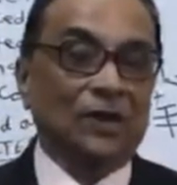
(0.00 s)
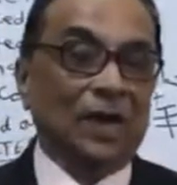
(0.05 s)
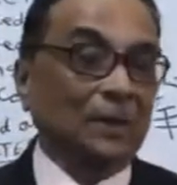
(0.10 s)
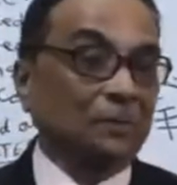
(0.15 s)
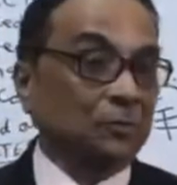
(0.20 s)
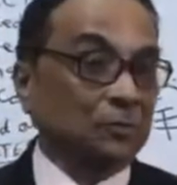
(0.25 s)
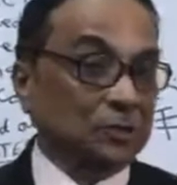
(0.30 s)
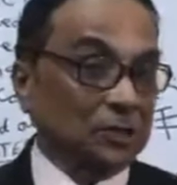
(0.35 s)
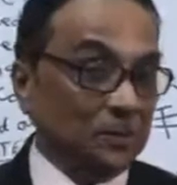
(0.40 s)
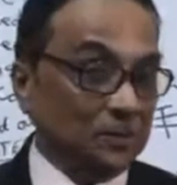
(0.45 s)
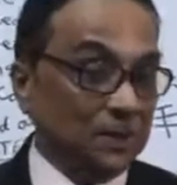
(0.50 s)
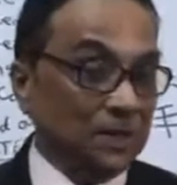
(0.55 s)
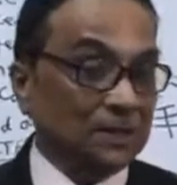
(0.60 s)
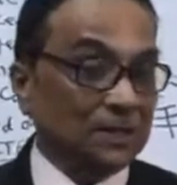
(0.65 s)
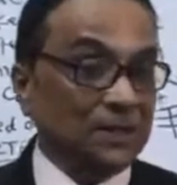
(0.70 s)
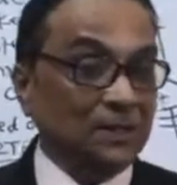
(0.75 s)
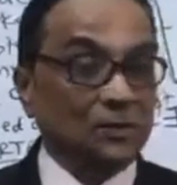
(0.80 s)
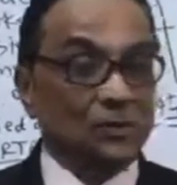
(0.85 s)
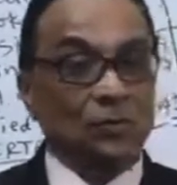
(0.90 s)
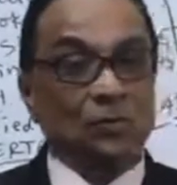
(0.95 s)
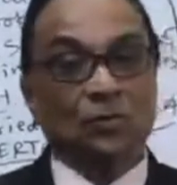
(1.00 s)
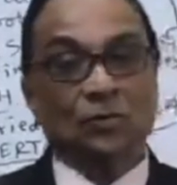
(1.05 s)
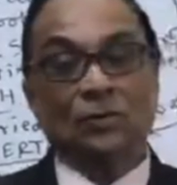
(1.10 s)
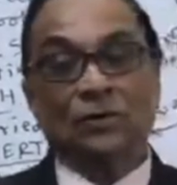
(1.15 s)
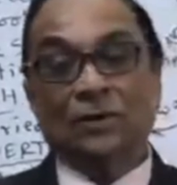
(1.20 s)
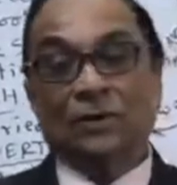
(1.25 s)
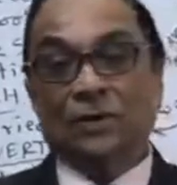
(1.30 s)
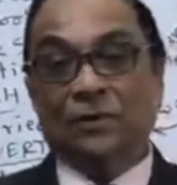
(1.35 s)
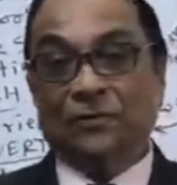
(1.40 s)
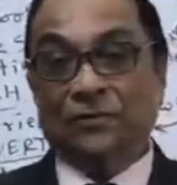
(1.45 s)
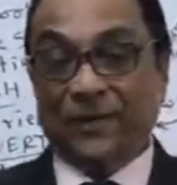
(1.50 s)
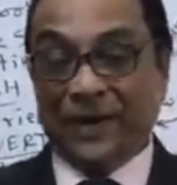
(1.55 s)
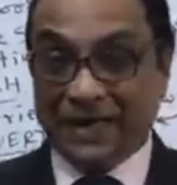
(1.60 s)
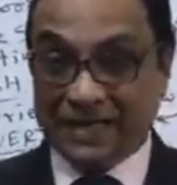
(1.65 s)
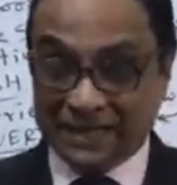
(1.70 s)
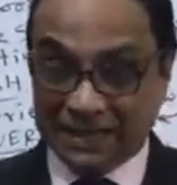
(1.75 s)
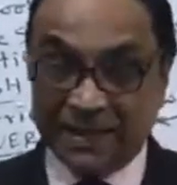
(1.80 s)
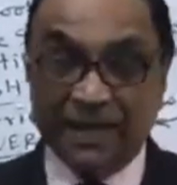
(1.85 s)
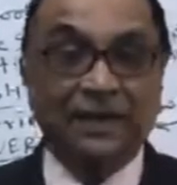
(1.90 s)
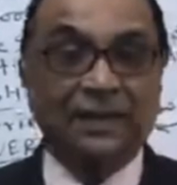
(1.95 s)
have to subject it to
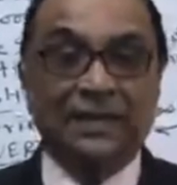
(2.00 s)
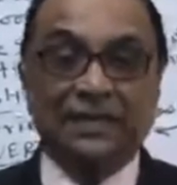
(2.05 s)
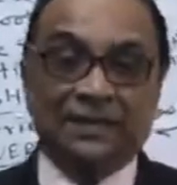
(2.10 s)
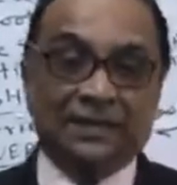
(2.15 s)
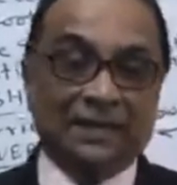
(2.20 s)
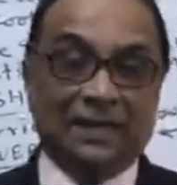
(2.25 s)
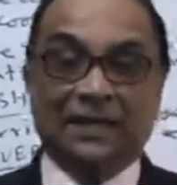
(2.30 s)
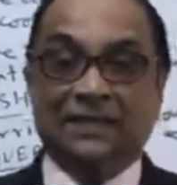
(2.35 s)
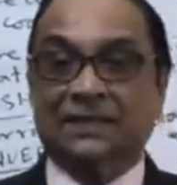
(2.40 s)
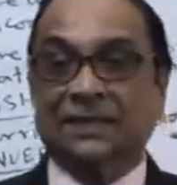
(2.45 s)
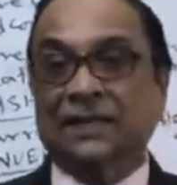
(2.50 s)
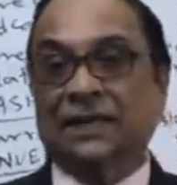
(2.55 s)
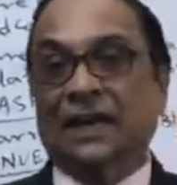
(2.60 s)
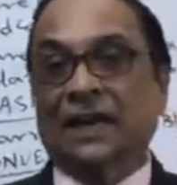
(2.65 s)
fractional distillation.